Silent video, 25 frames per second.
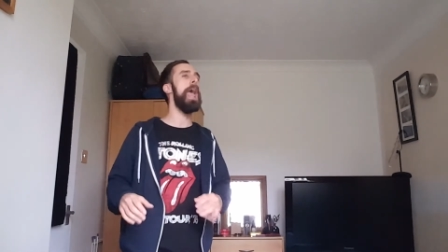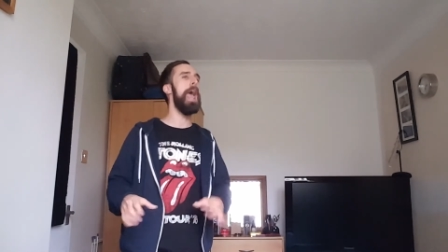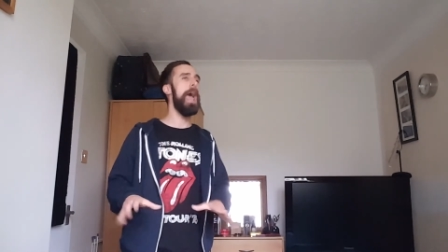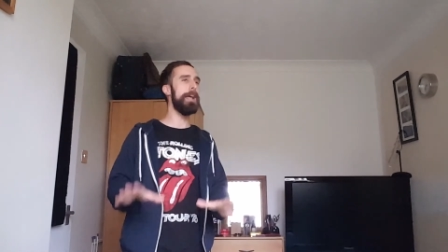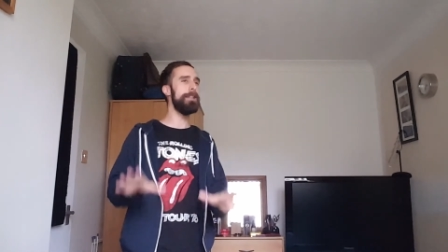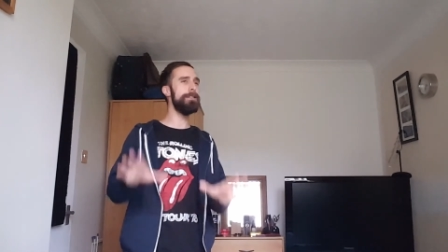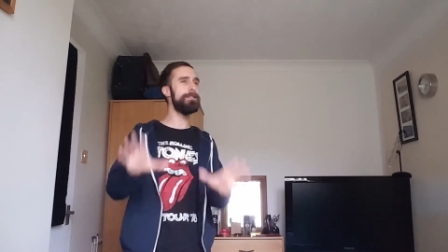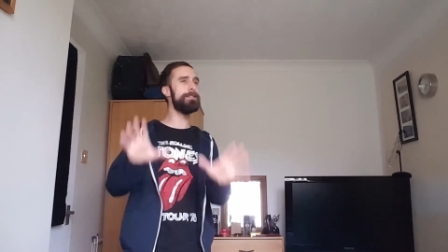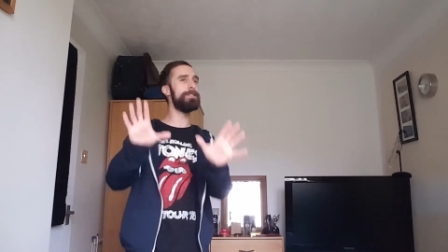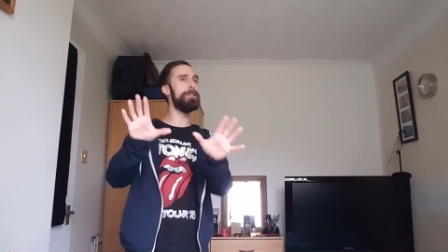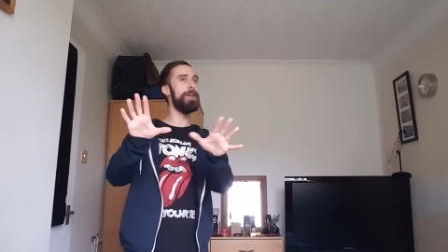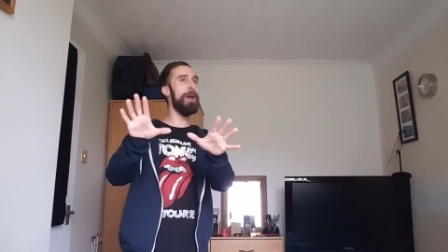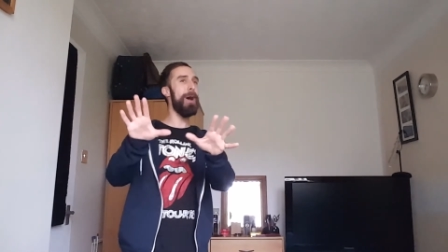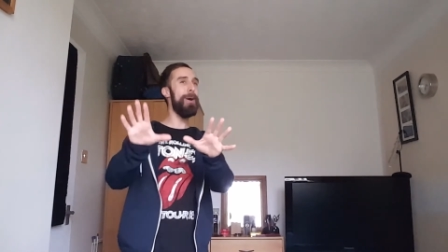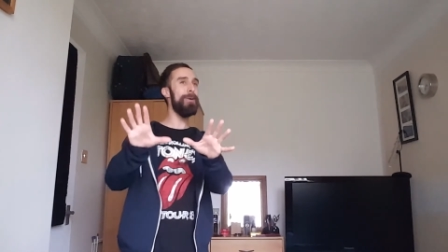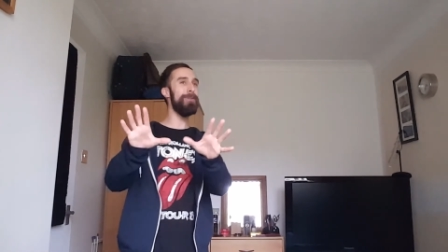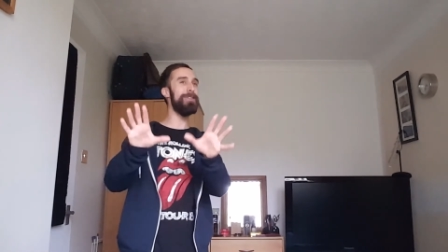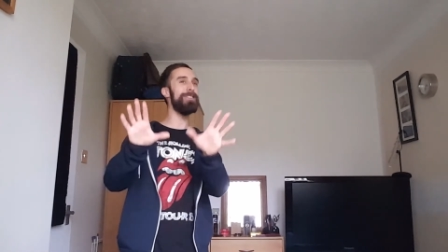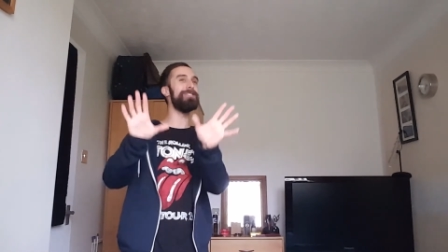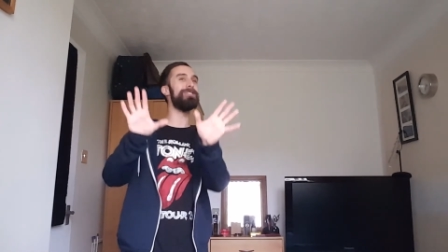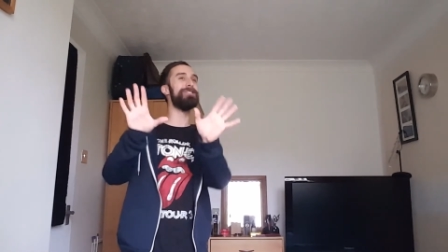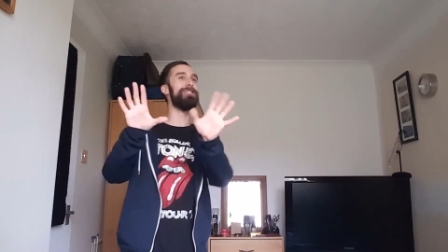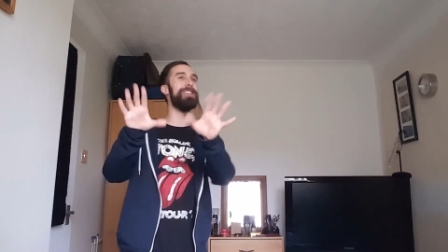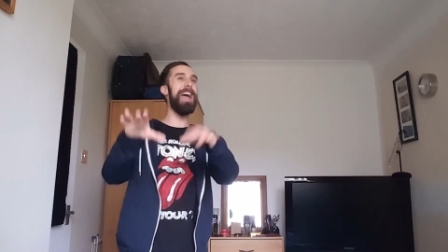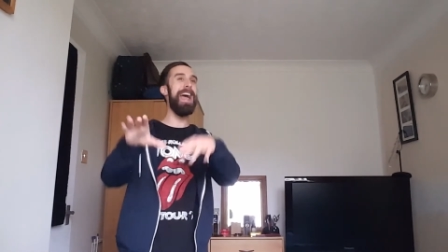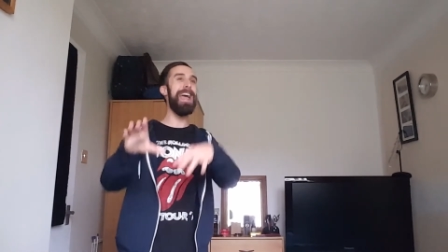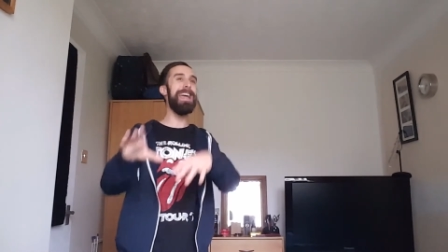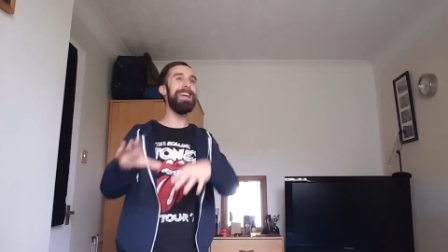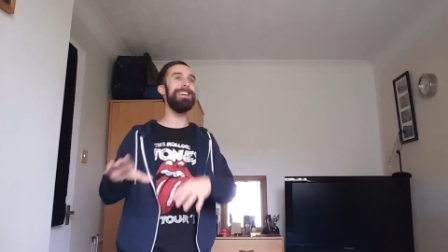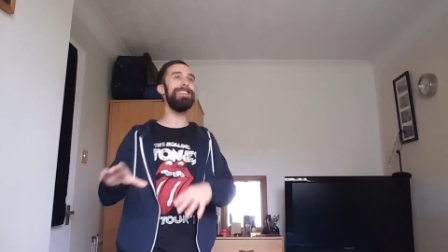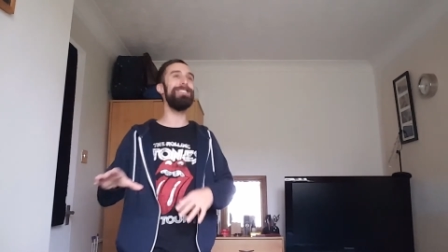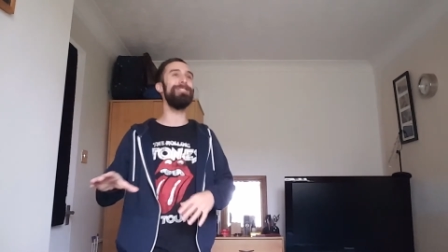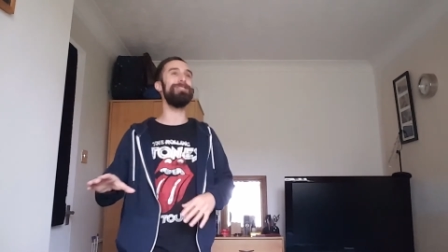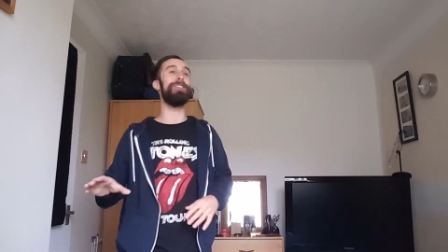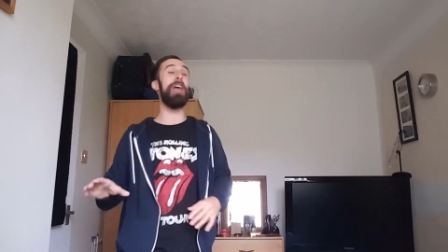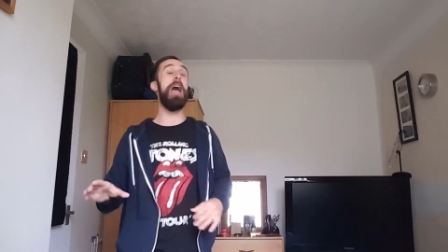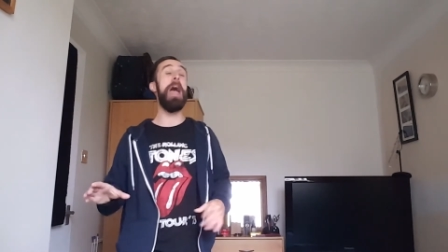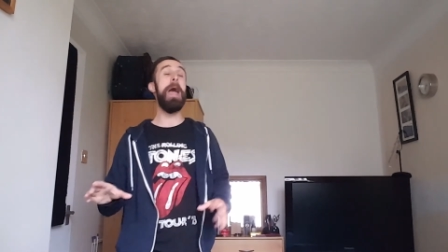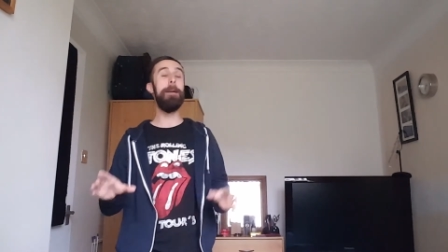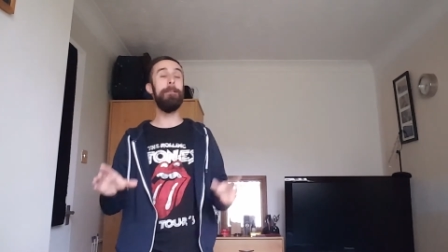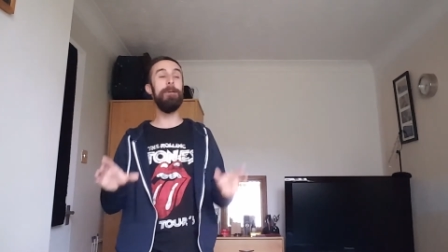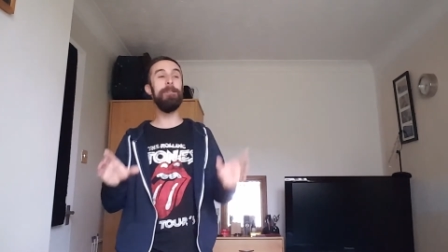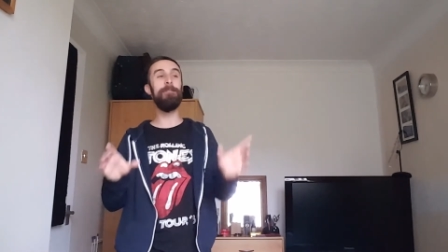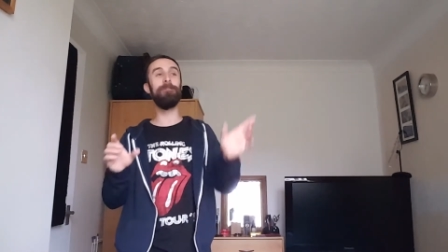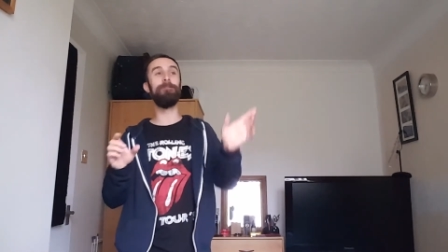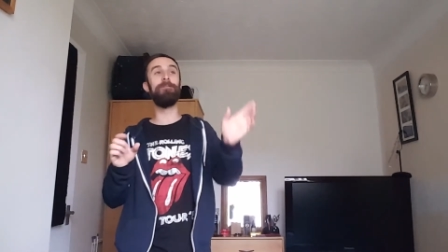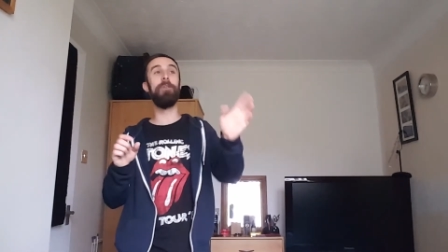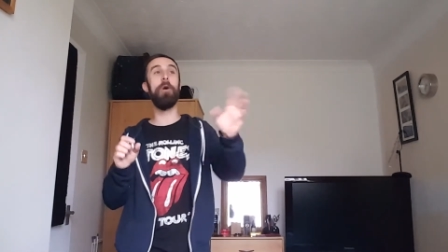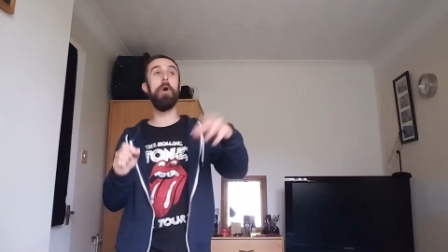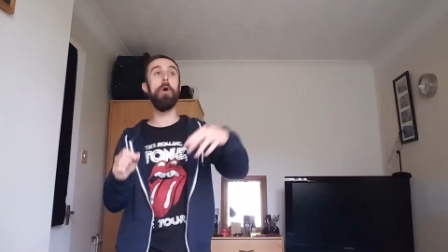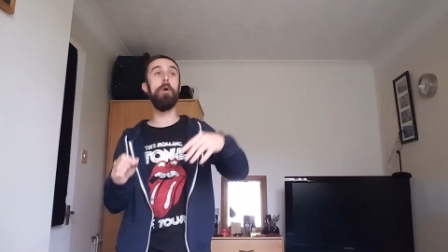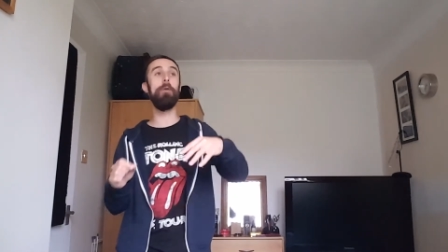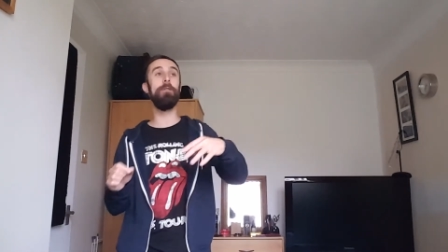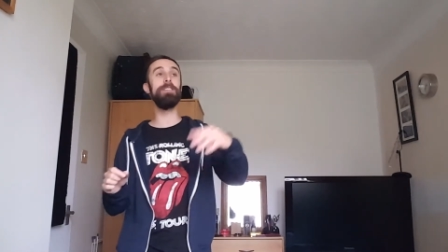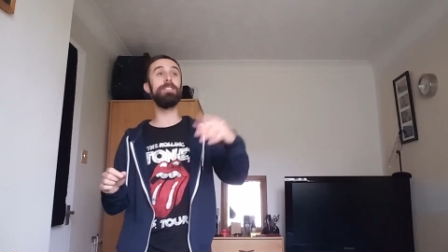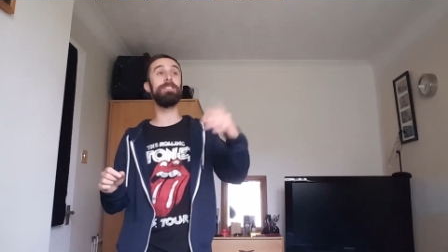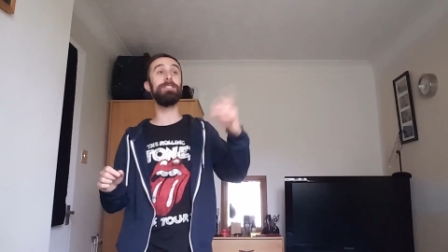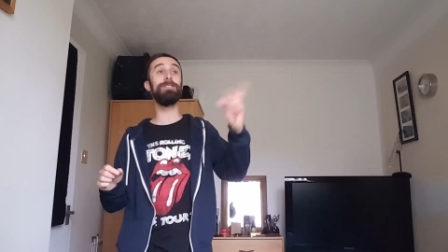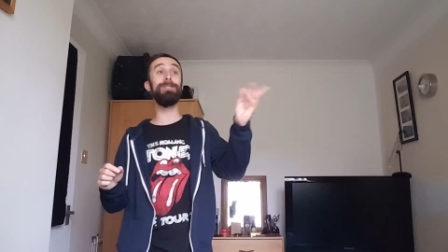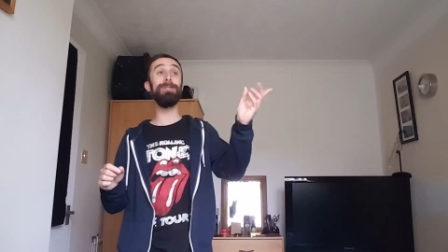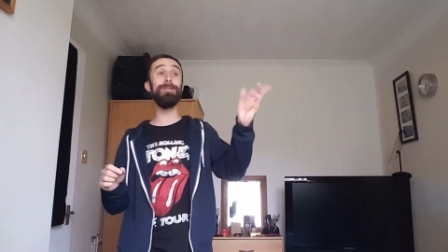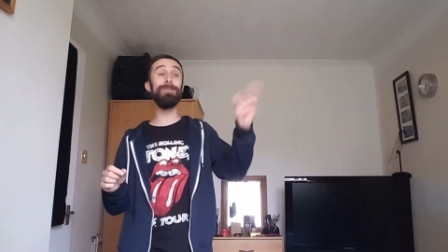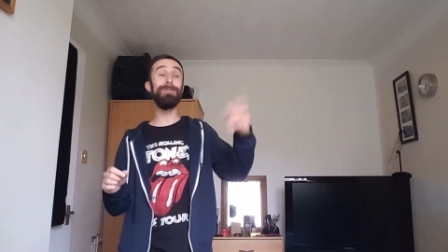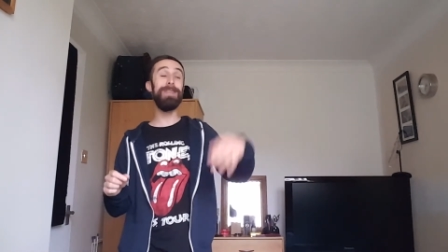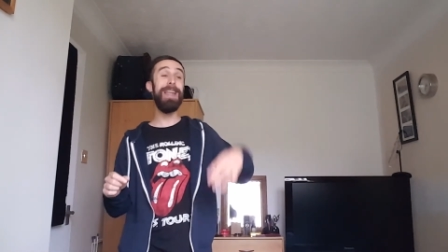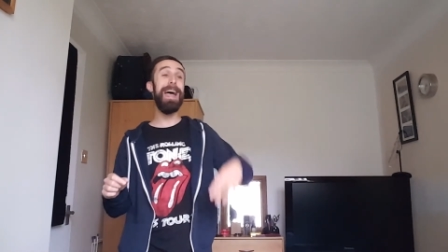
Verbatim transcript: And told to change before it's too